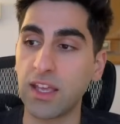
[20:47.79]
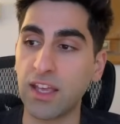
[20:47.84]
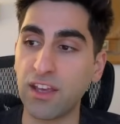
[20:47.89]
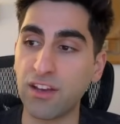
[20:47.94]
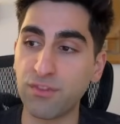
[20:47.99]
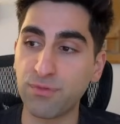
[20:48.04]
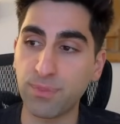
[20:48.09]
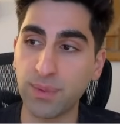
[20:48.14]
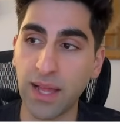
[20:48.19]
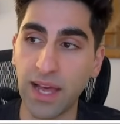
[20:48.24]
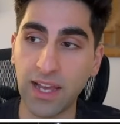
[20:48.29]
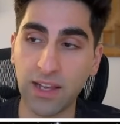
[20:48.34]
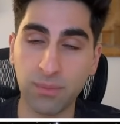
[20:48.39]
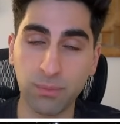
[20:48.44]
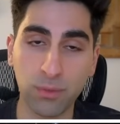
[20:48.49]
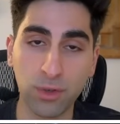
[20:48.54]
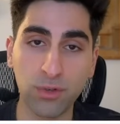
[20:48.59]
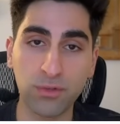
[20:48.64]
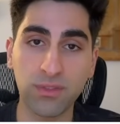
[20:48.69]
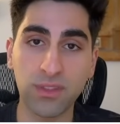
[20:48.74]
If black
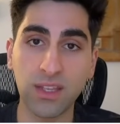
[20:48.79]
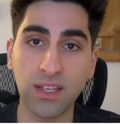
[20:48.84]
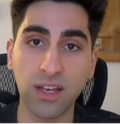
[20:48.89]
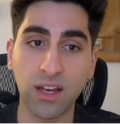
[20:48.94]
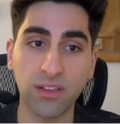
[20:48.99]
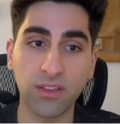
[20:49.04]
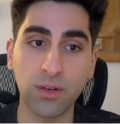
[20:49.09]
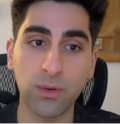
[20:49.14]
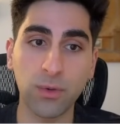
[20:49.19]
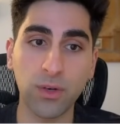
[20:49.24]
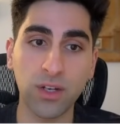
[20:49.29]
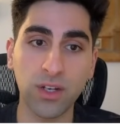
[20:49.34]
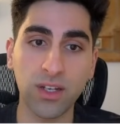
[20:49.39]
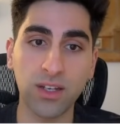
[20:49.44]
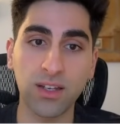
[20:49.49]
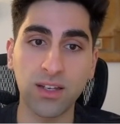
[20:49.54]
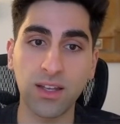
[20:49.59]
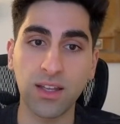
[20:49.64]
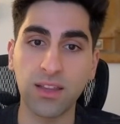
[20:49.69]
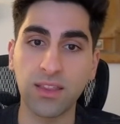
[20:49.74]
moved the other
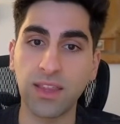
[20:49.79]
rook,